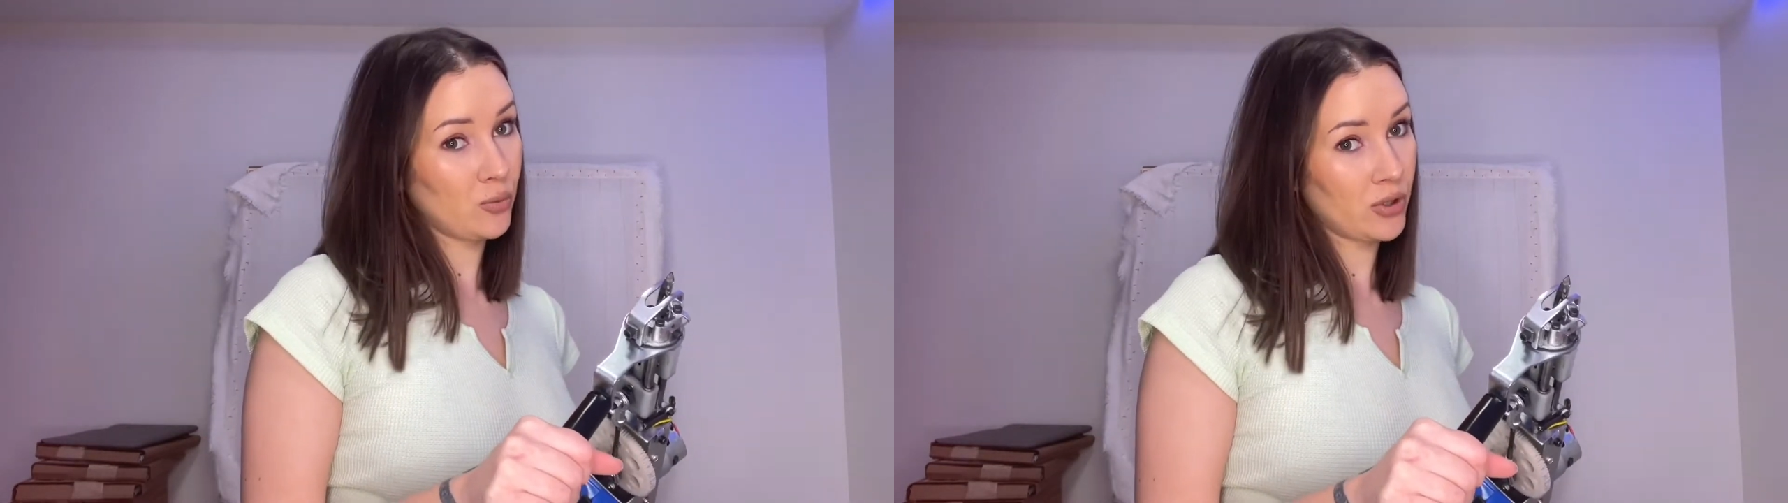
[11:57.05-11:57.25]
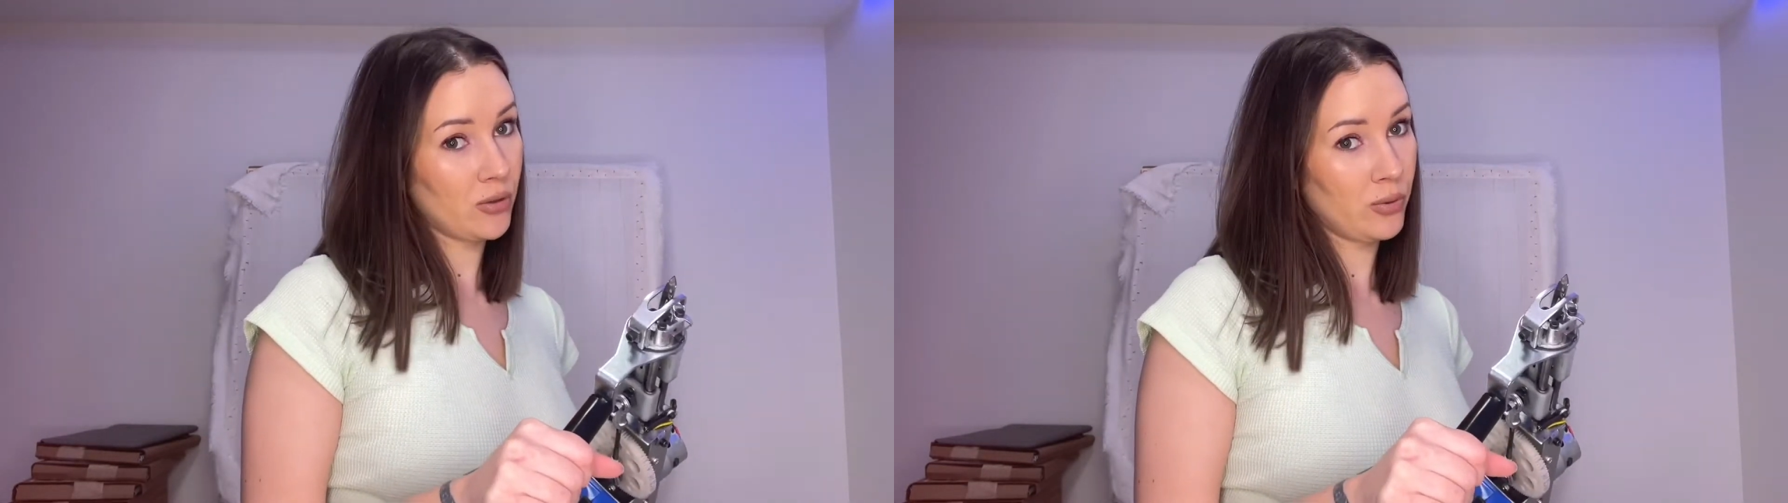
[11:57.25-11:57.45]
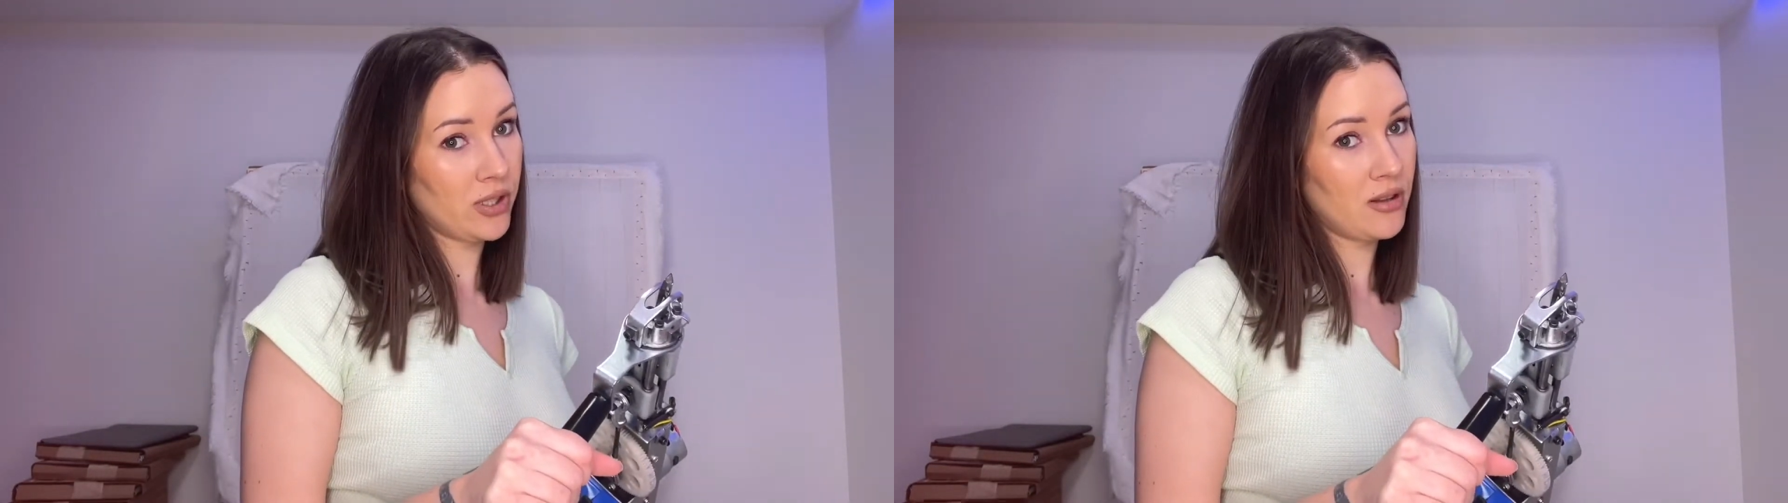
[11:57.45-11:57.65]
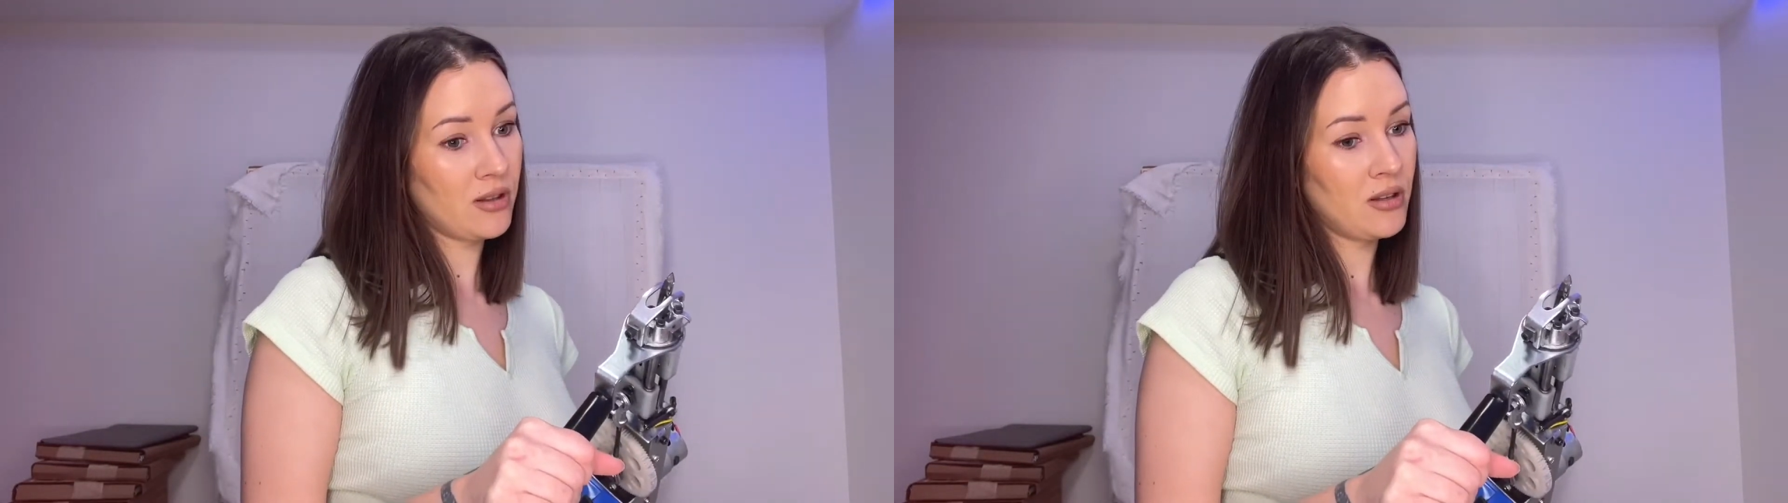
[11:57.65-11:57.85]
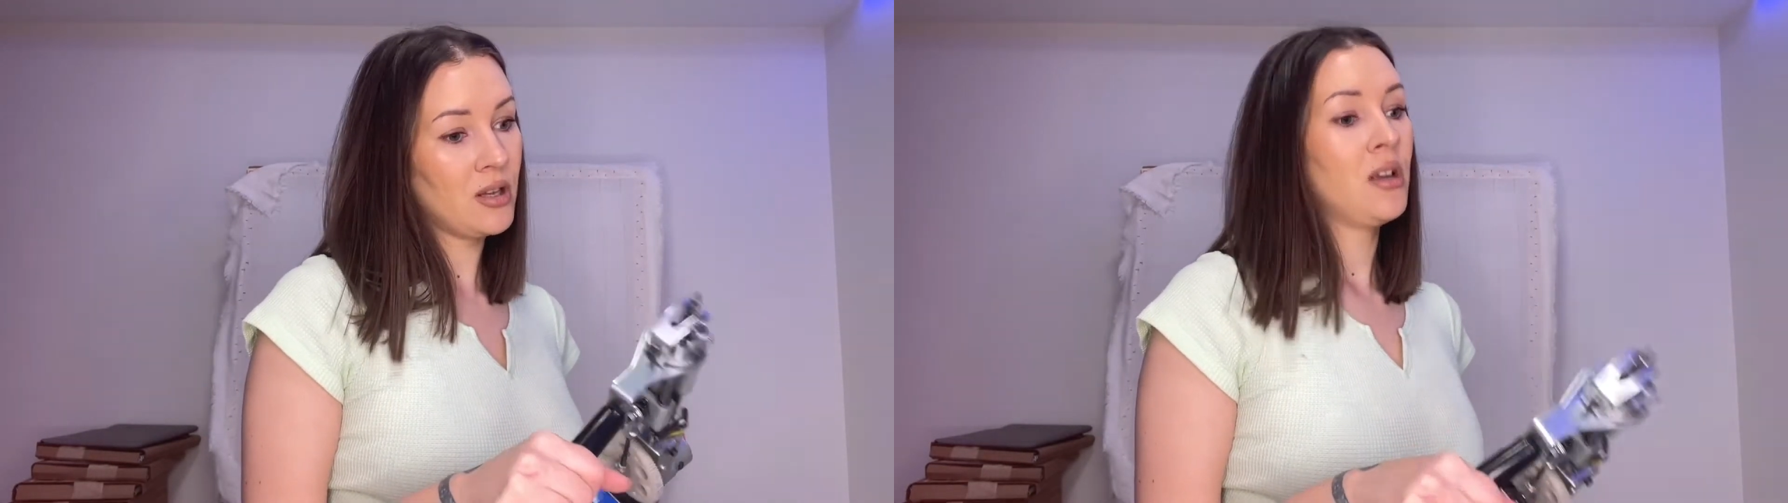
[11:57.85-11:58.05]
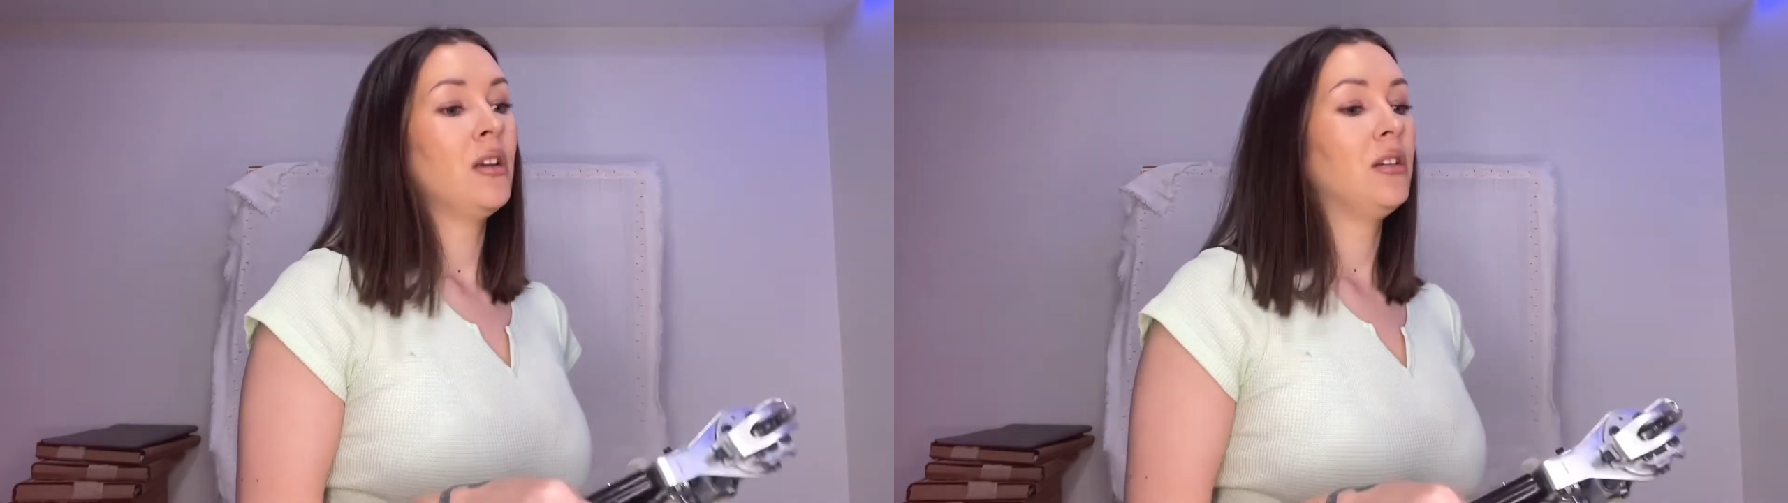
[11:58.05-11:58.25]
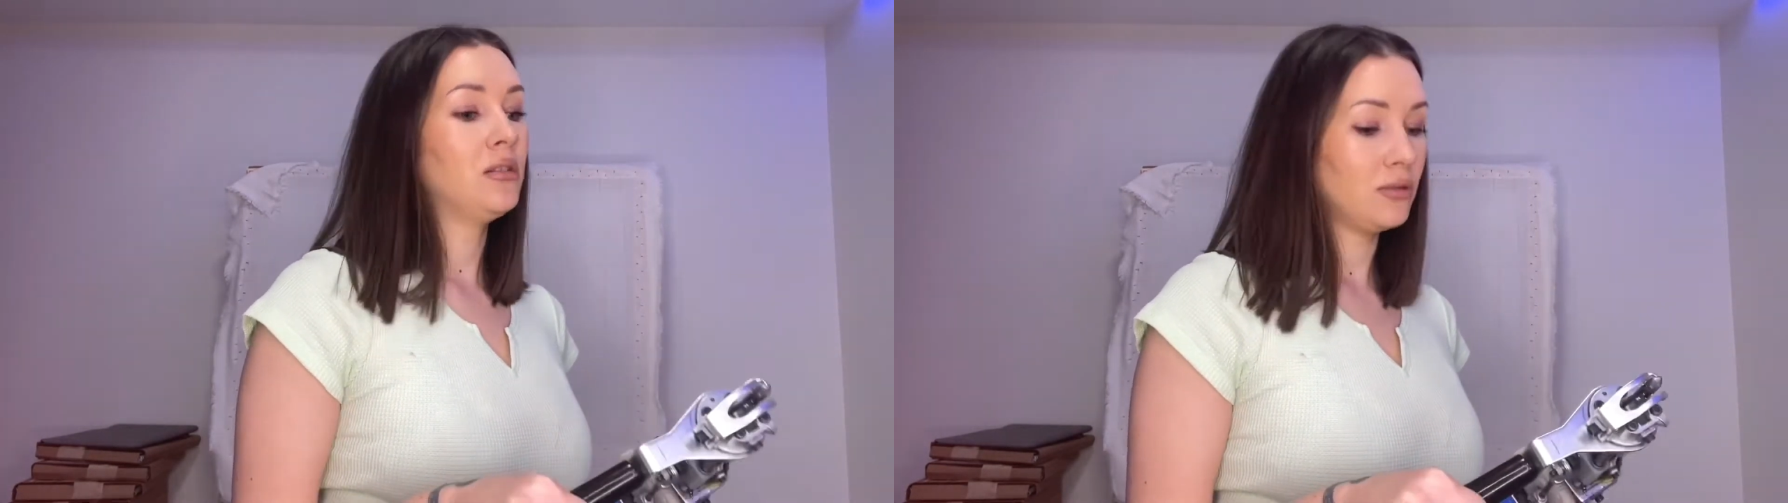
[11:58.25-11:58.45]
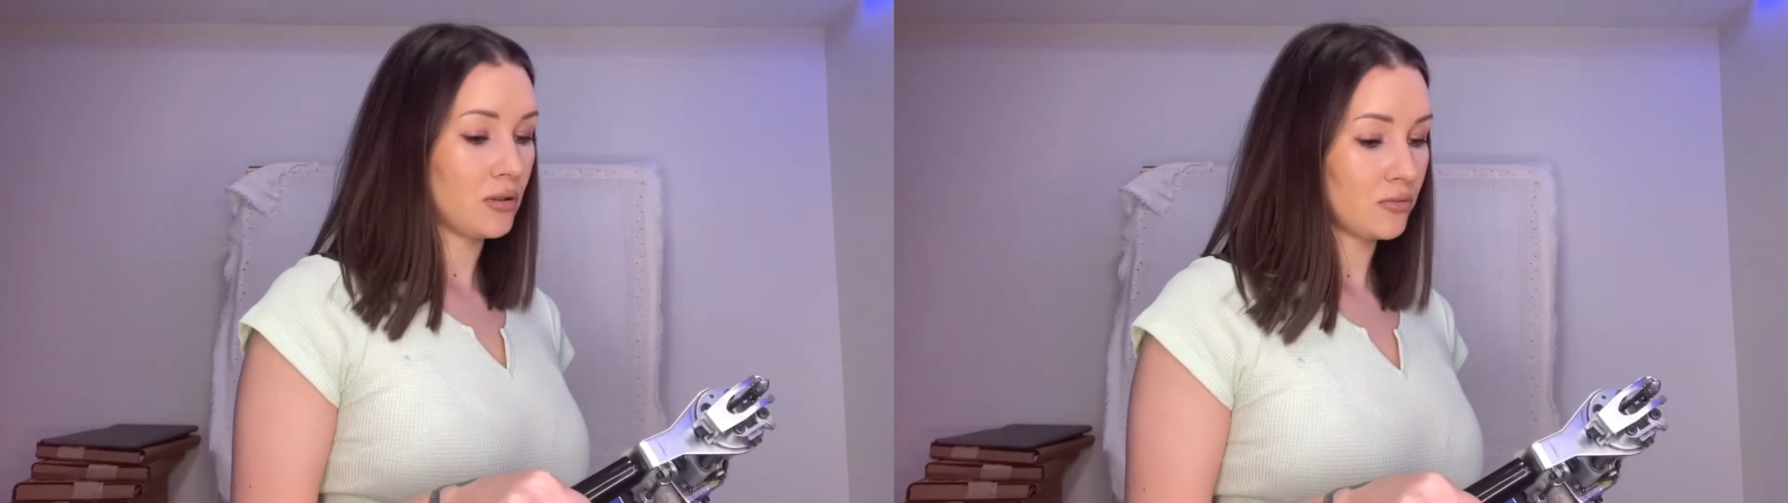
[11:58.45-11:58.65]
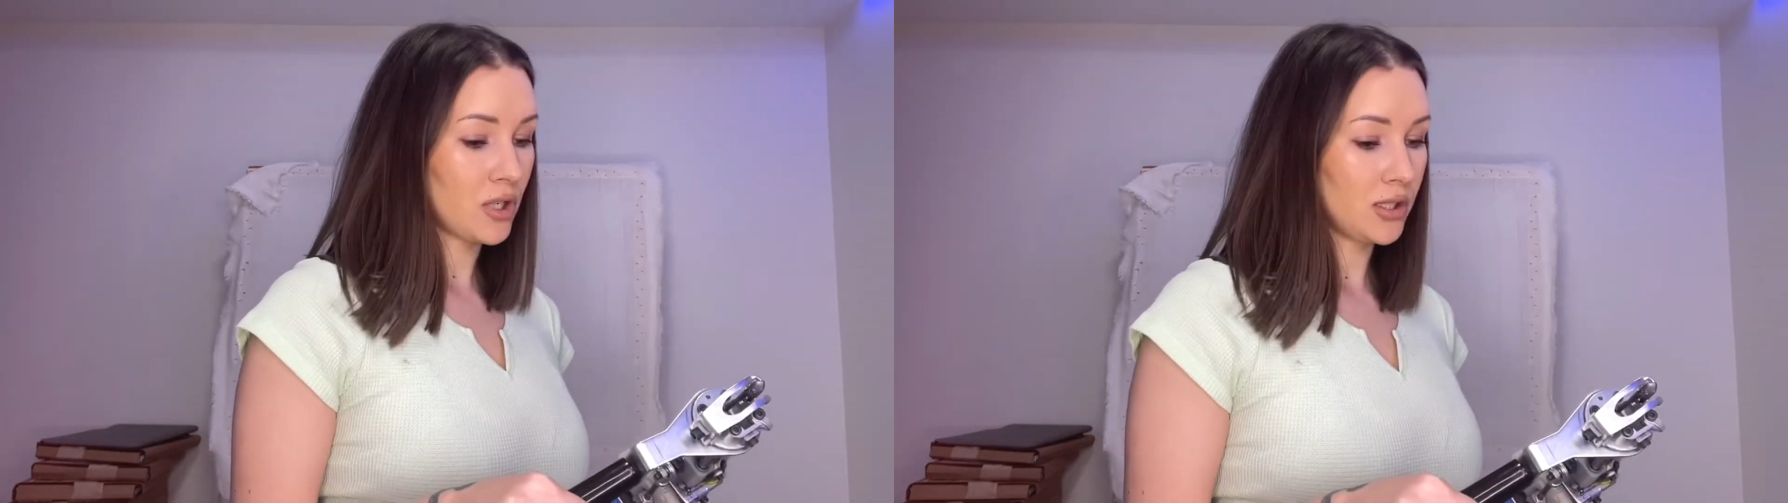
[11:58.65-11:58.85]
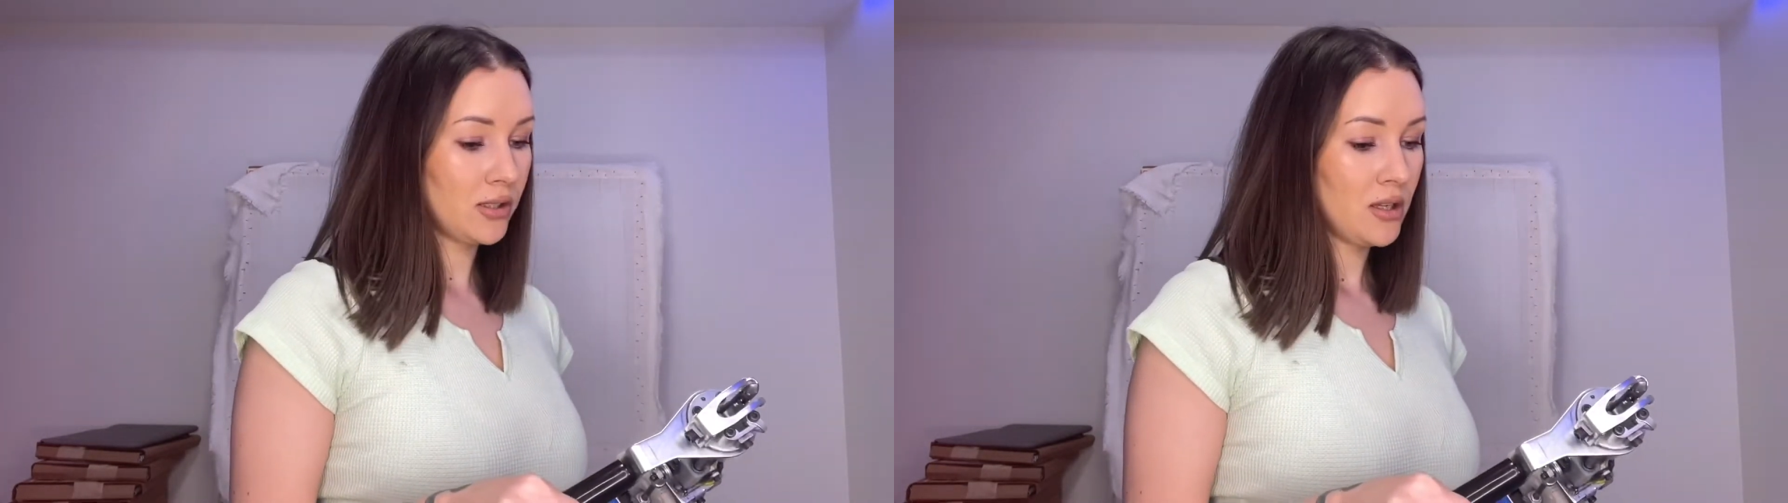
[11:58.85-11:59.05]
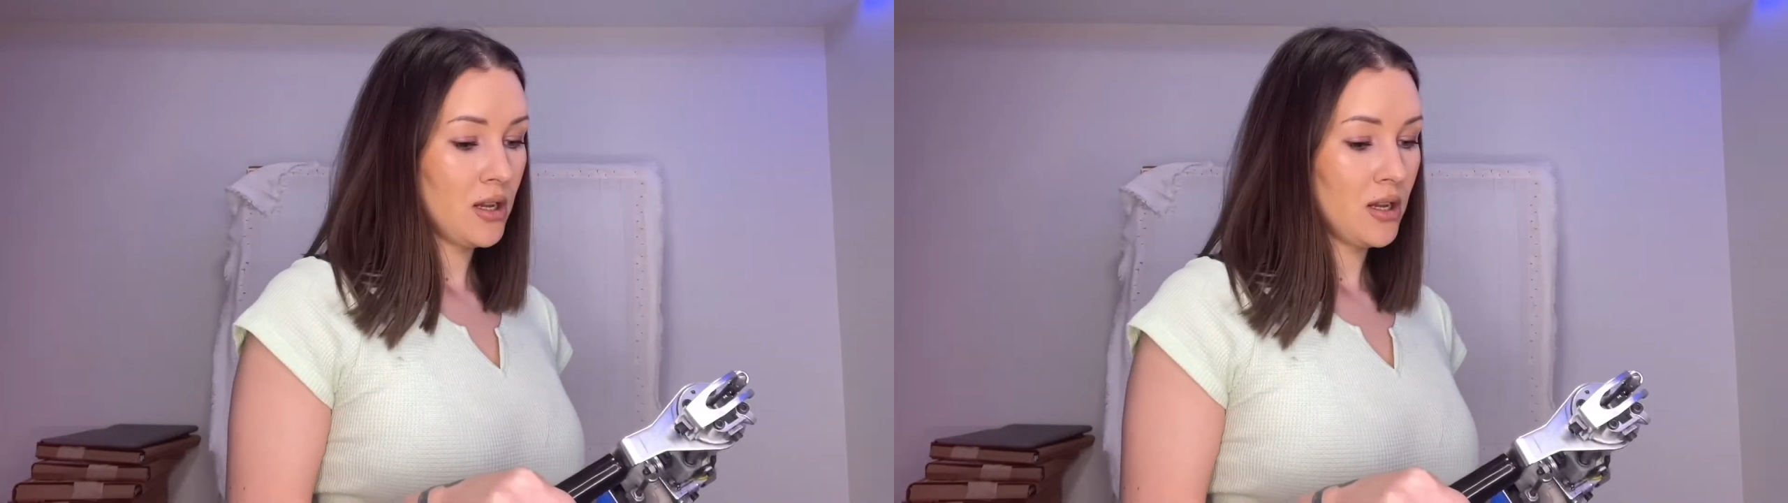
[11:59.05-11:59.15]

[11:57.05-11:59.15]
work with in the long run.